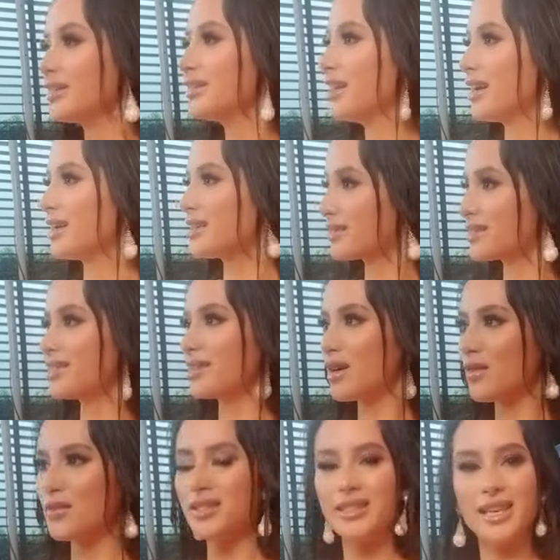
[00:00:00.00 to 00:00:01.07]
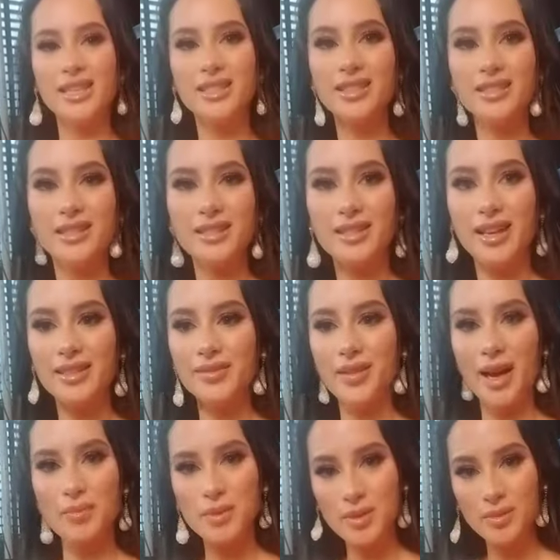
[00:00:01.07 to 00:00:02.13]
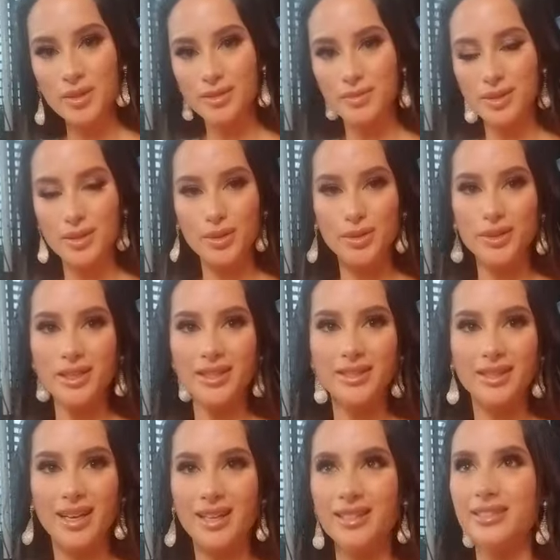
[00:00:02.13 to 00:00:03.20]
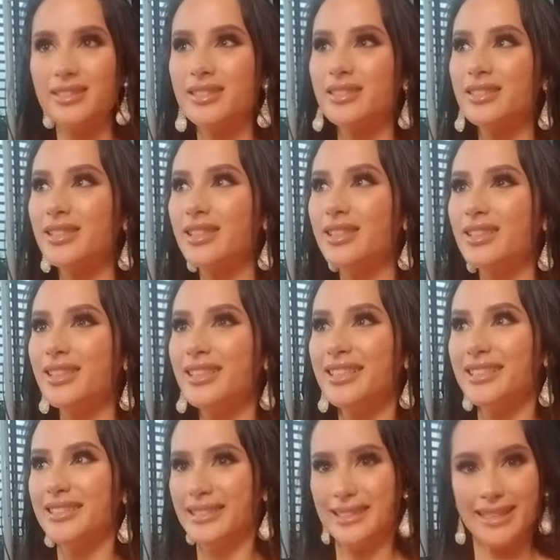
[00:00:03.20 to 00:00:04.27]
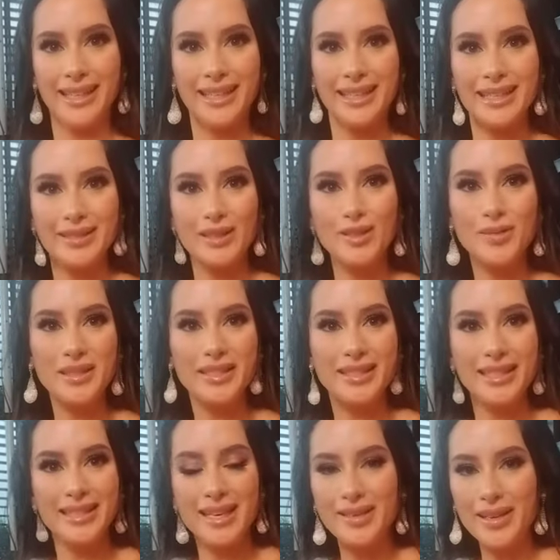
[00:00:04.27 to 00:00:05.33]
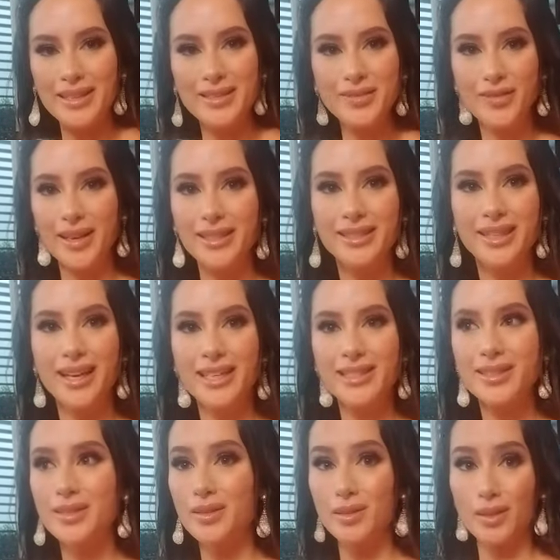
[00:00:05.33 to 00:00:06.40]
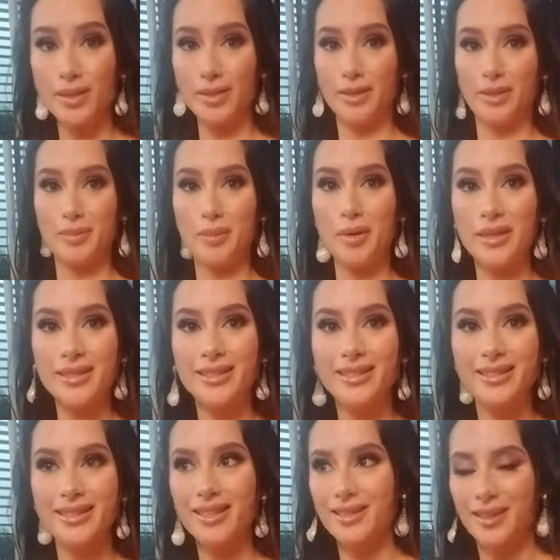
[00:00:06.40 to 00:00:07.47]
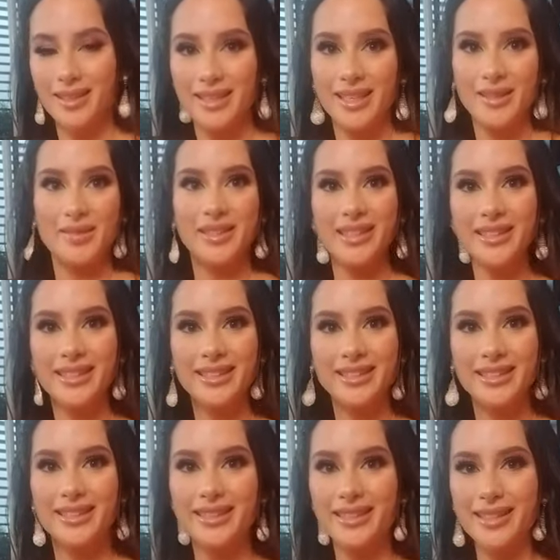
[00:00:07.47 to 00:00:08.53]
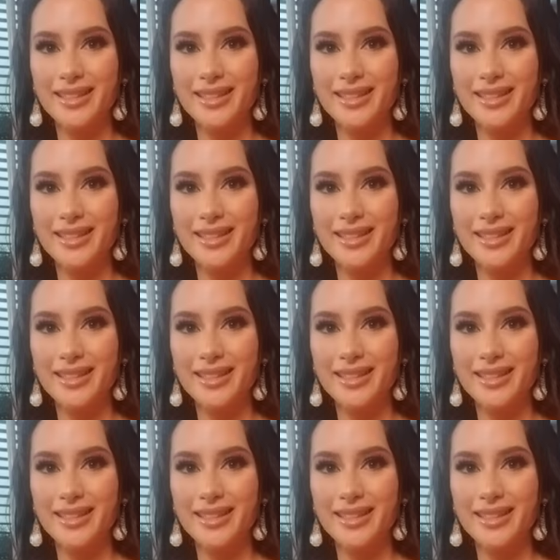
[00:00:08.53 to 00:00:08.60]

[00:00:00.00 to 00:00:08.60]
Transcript: Yes, the conversation just kind of happened with Eugene, and... Yeah, they told me that they now had the franchise and they're looking to appoint a Kiwi, and